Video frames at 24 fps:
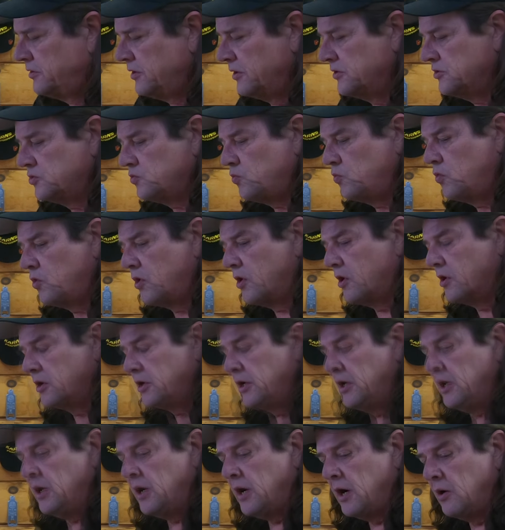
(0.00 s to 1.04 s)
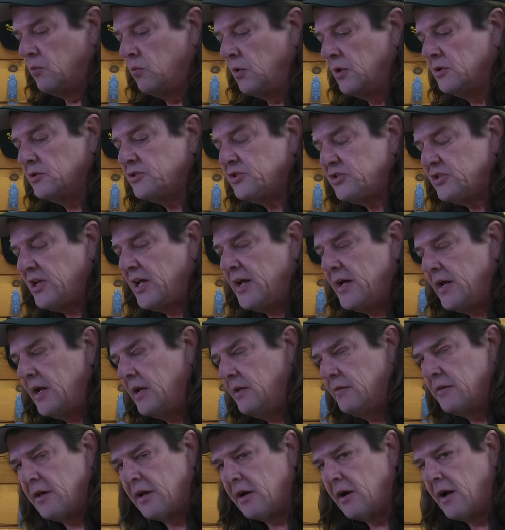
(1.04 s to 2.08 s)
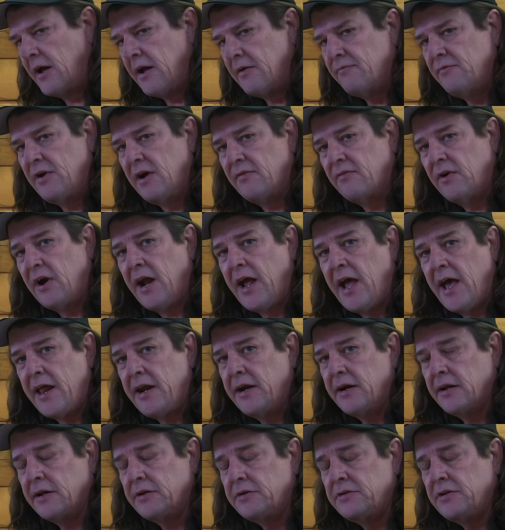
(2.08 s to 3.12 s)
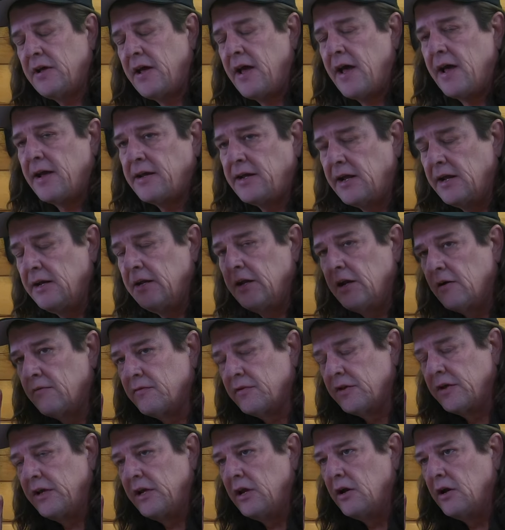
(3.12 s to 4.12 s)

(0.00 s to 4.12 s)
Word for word: does work. I will say that I have never had it attack any of the